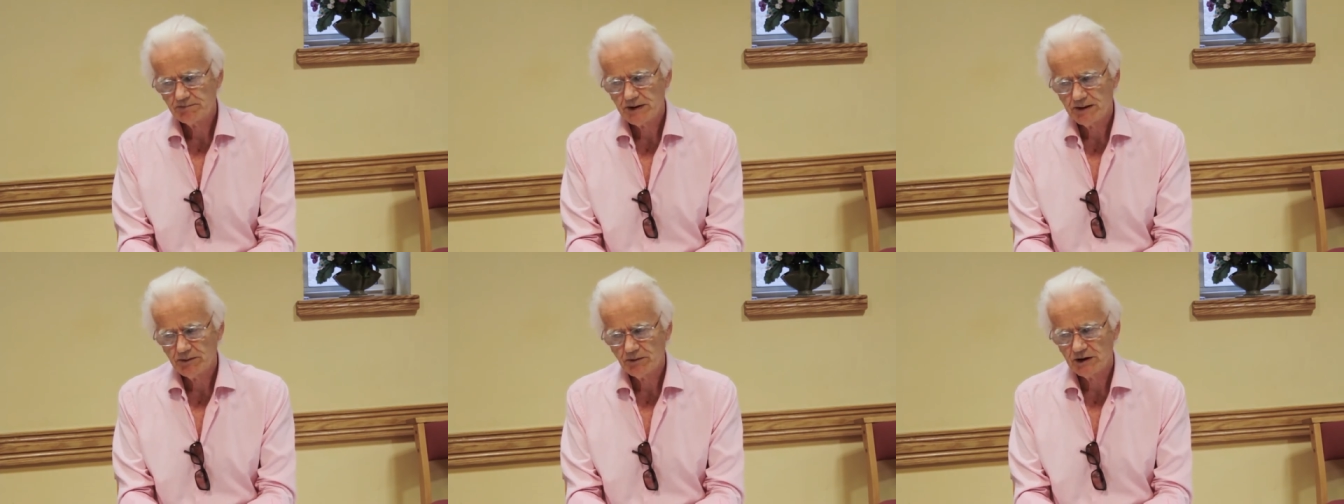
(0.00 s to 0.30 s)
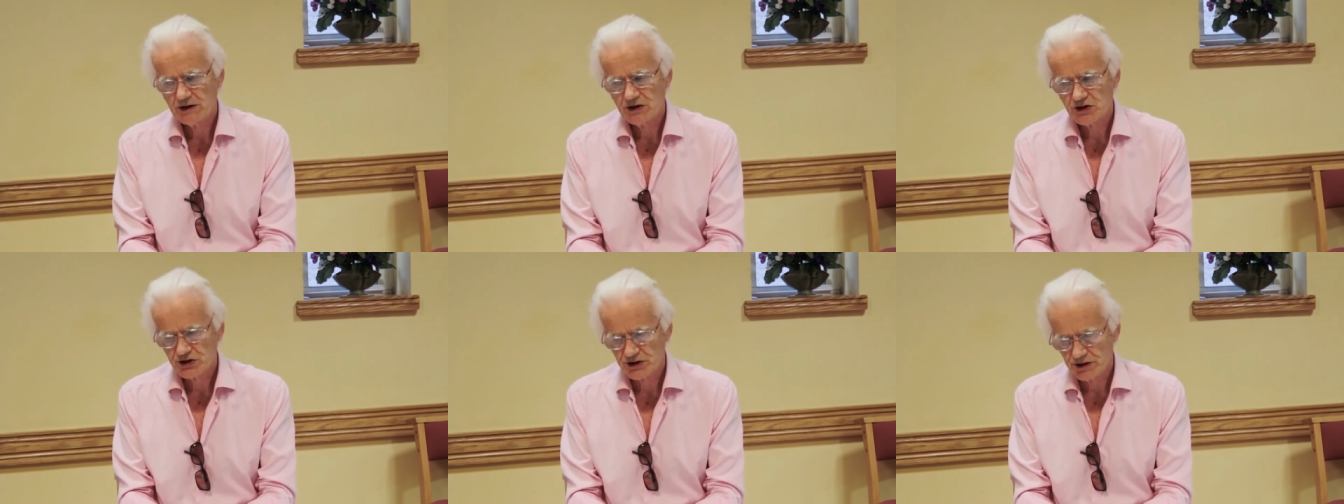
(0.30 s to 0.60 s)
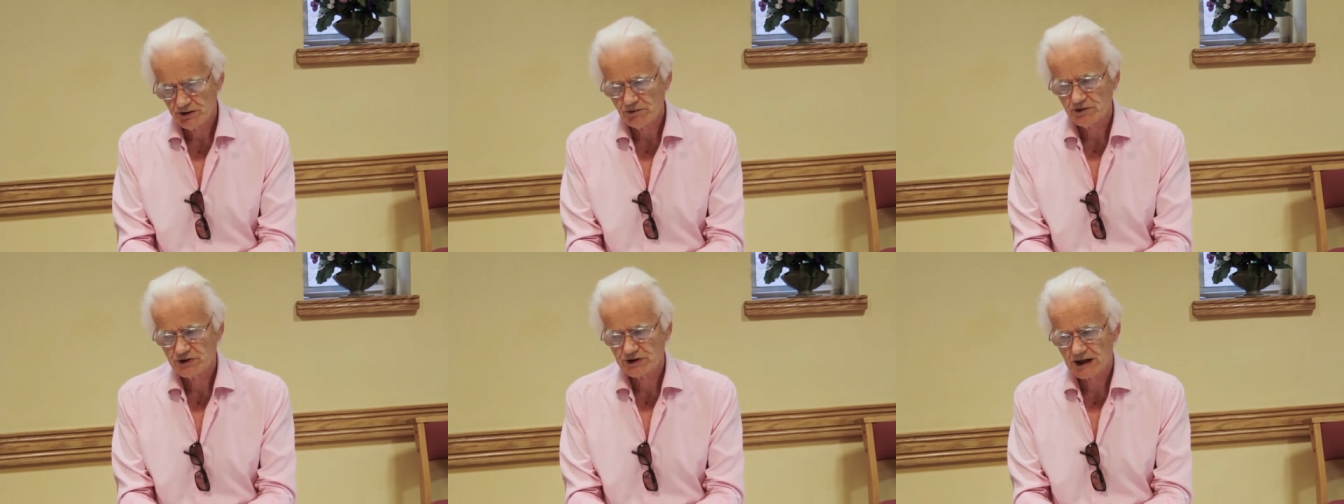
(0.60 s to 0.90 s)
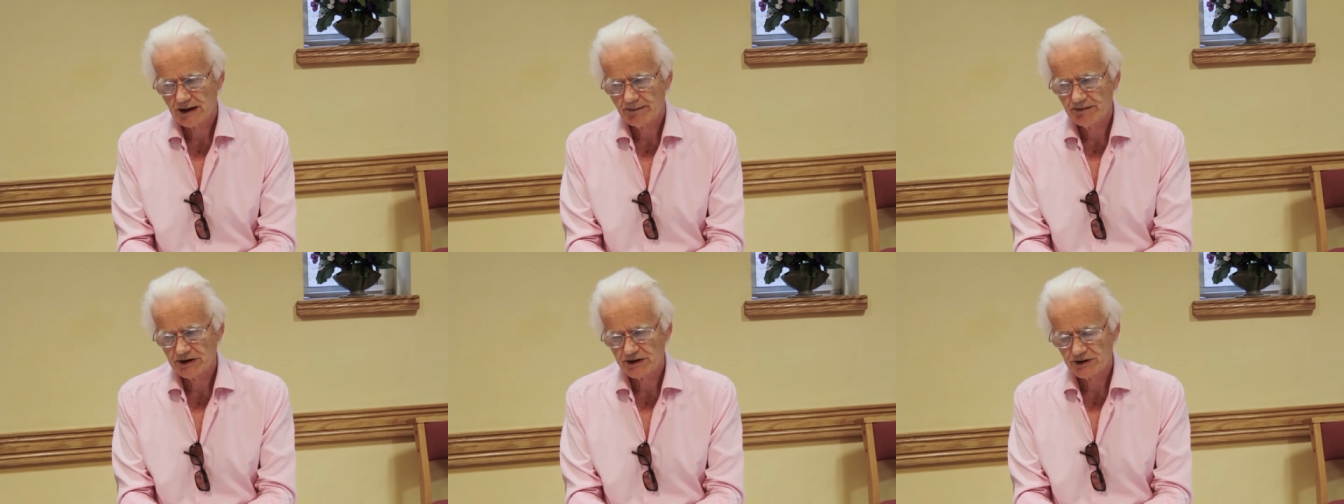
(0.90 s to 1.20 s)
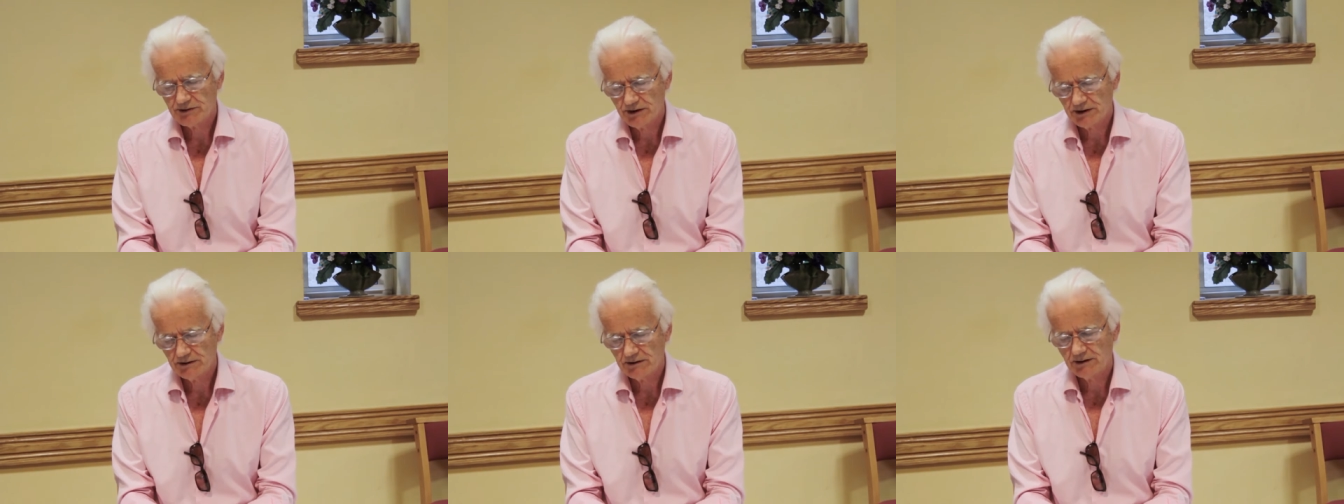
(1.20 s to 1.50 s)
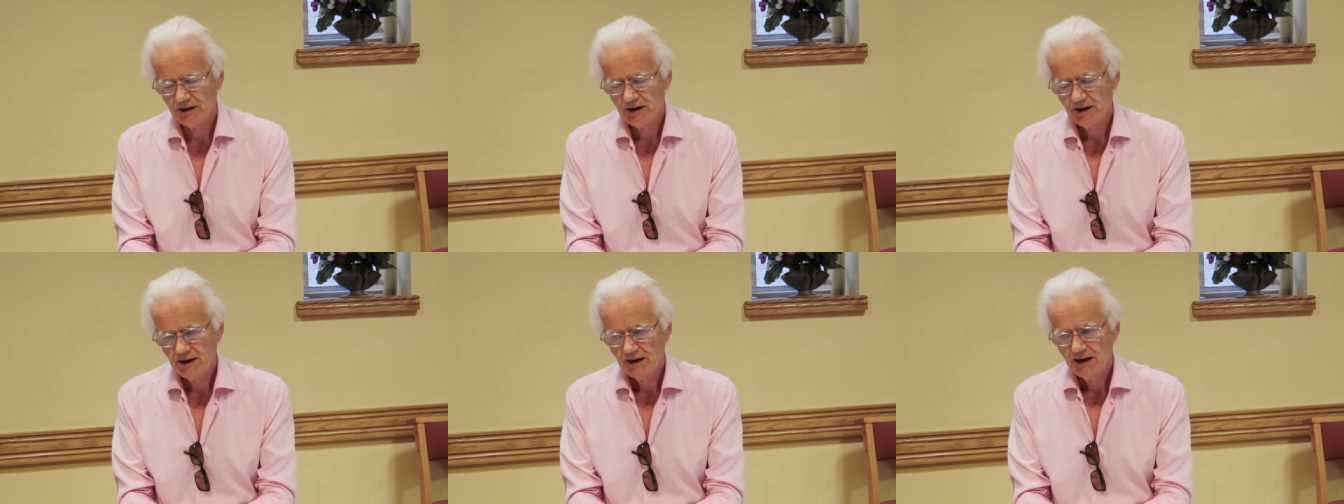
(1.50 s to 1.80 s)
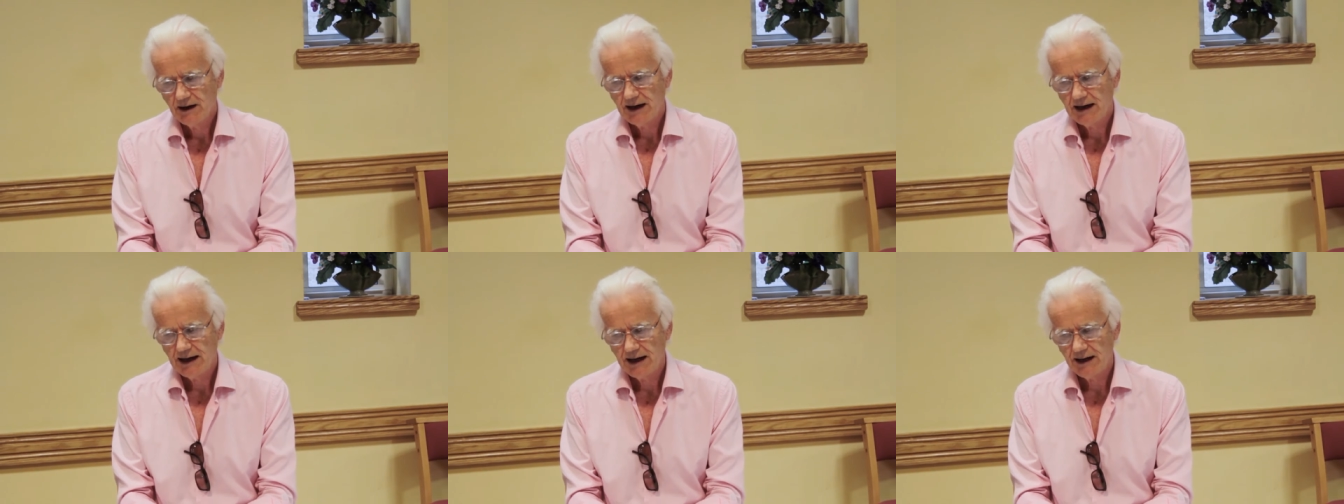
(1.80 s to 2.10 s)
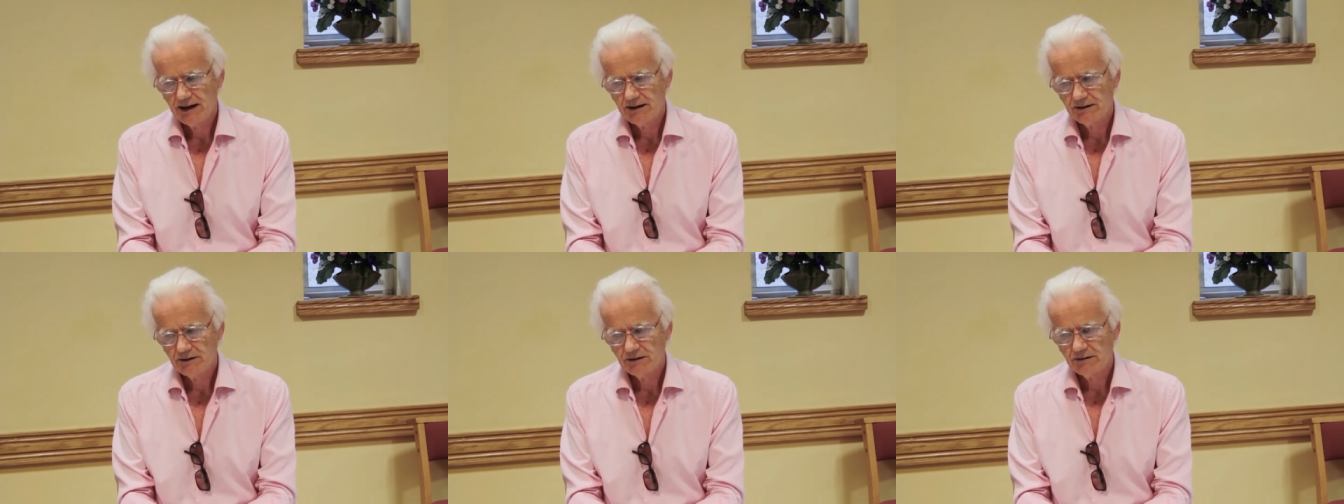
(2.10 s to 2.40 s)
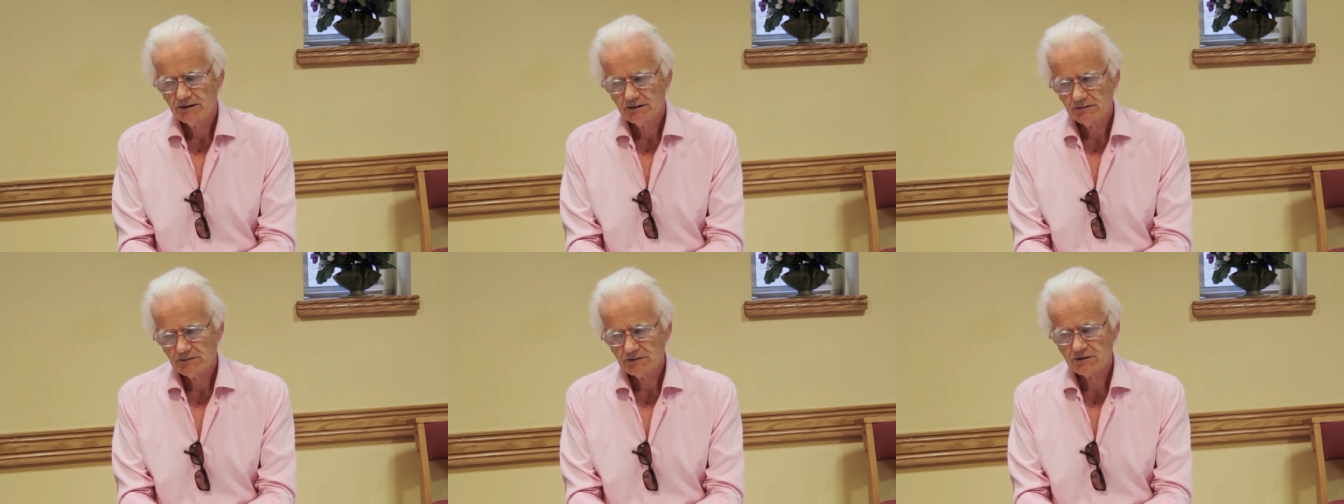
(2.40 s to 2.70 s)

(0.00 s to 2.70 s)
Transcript: people in suits coming to it, and